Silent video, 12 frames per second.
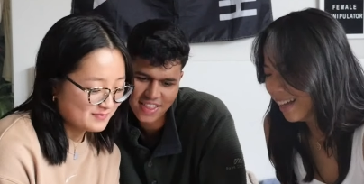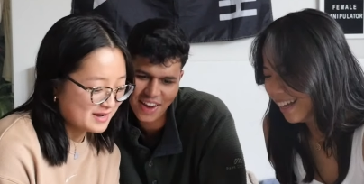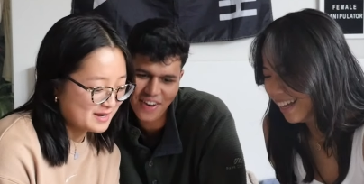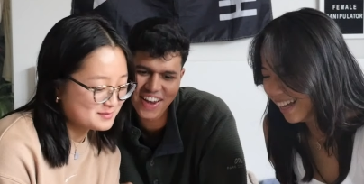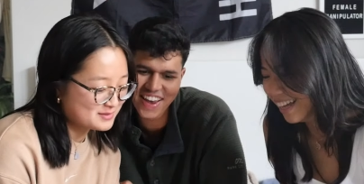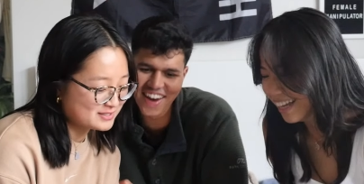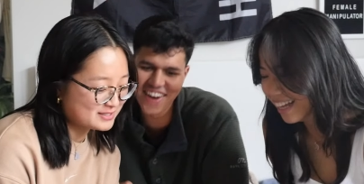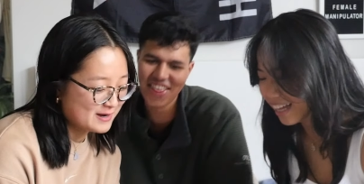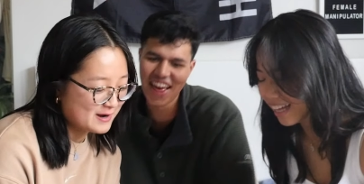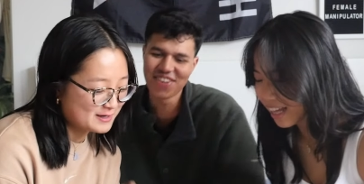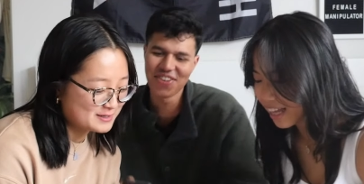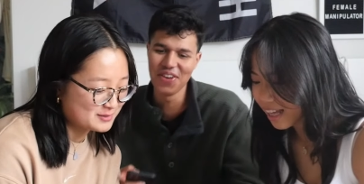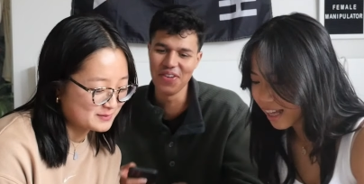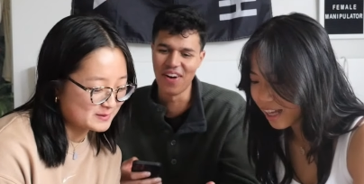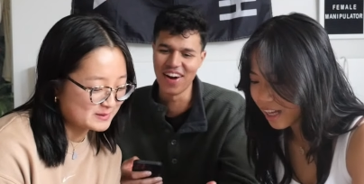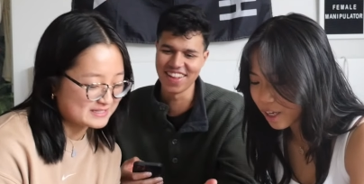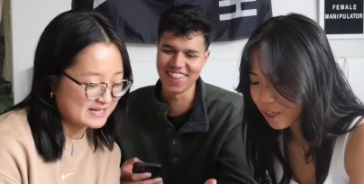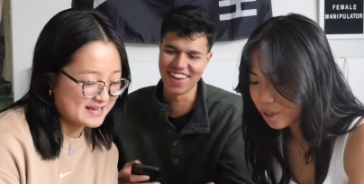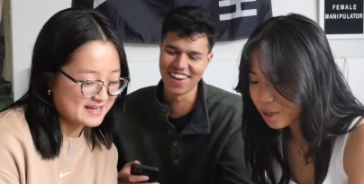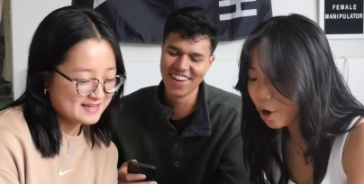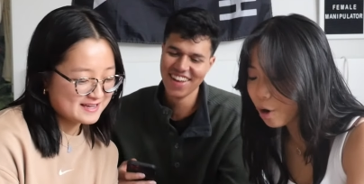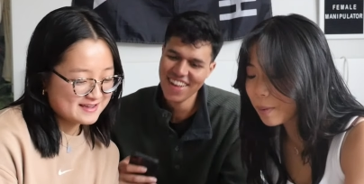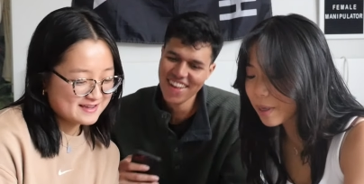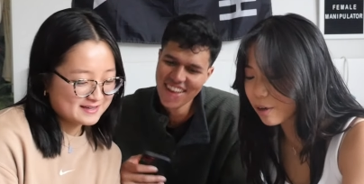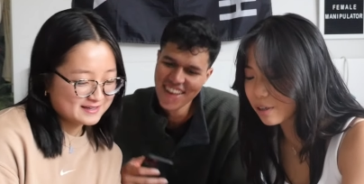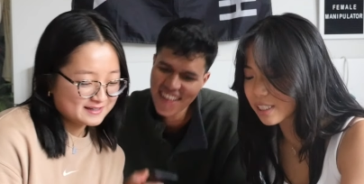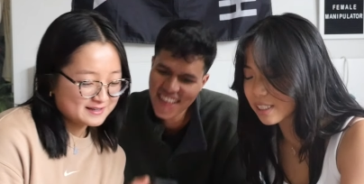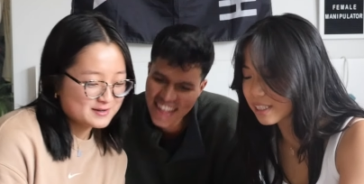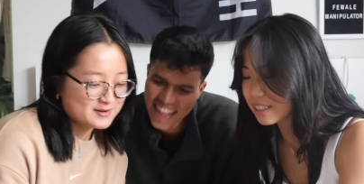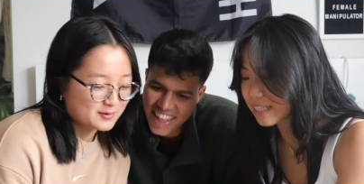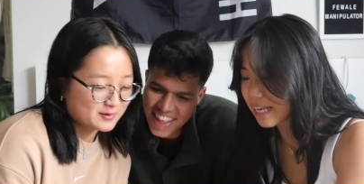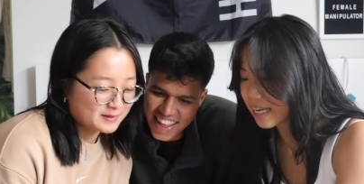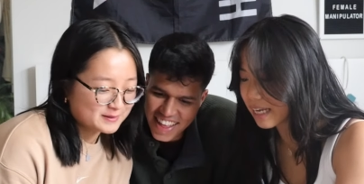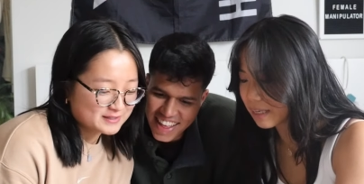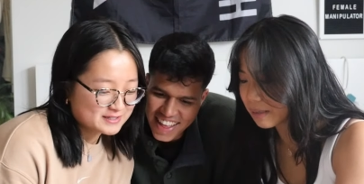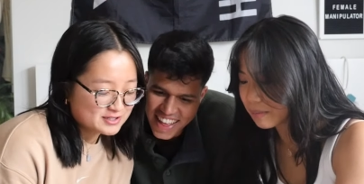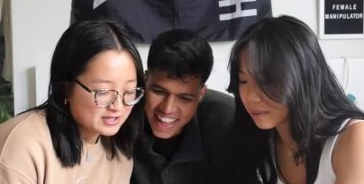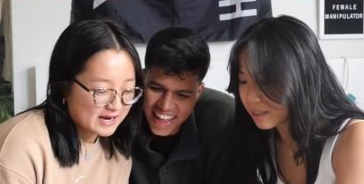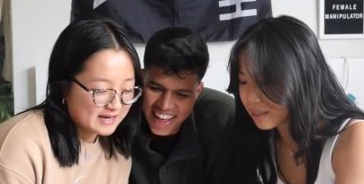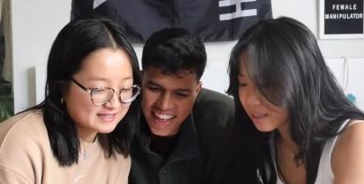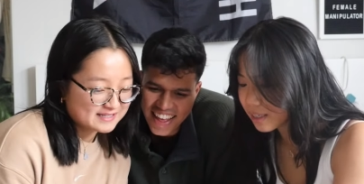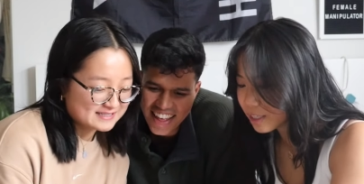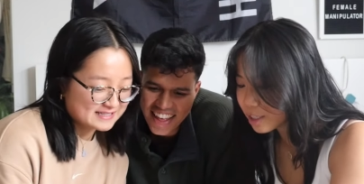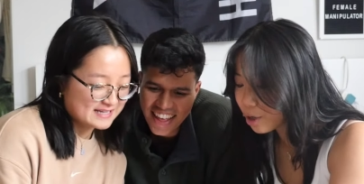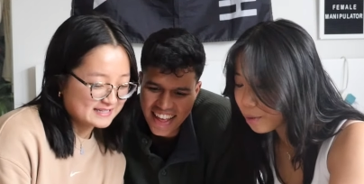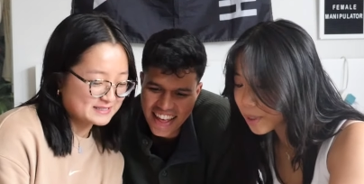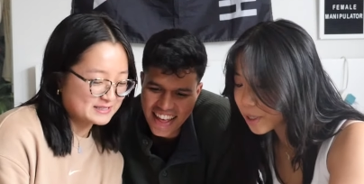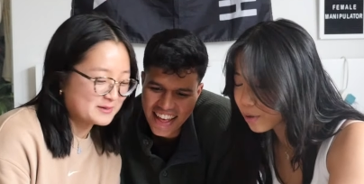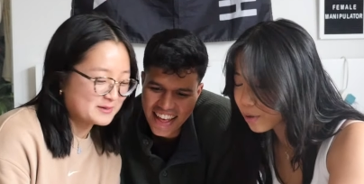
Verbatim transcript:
Speaker 1: There we go. That's what you wanted. though. No, but yours is the Northern same. Chinese No, but but